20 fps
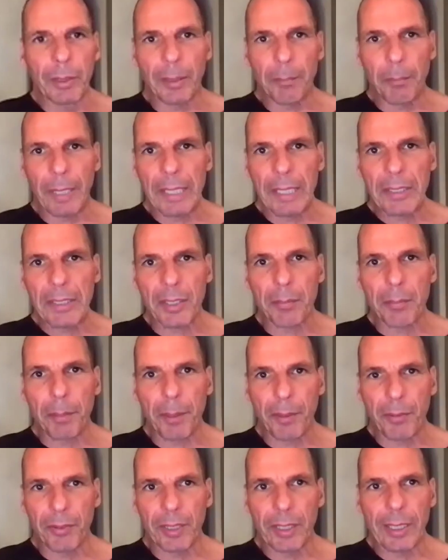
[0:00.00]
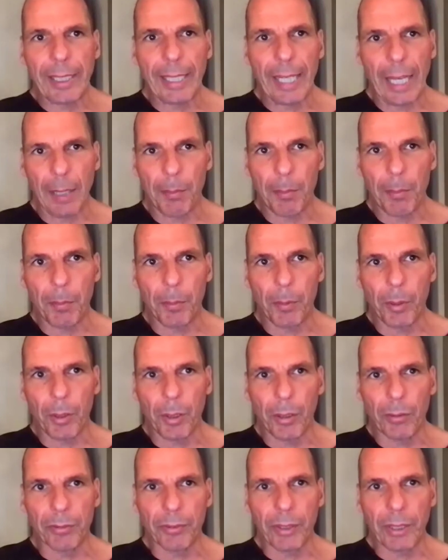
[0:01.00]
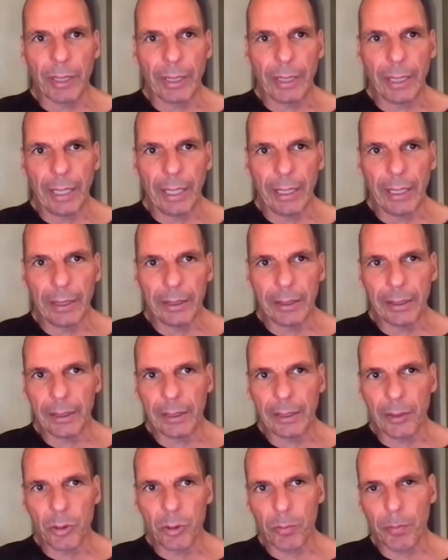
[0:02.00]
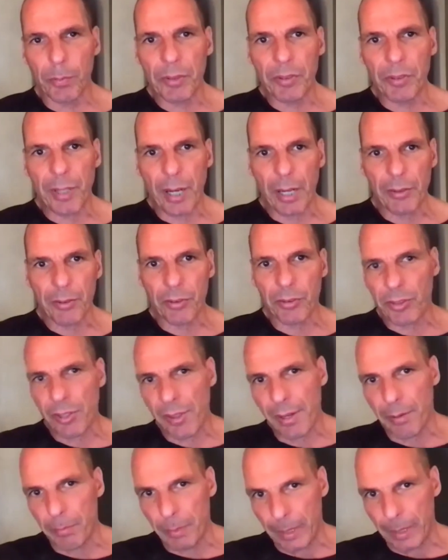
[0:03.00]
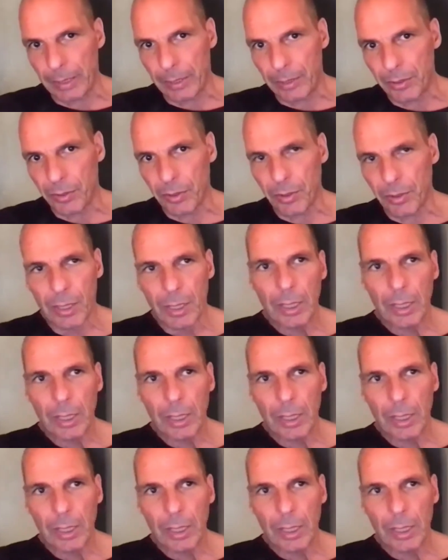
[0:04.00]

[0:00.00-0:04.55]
beings are perfectly capable of creating superstructures in their minds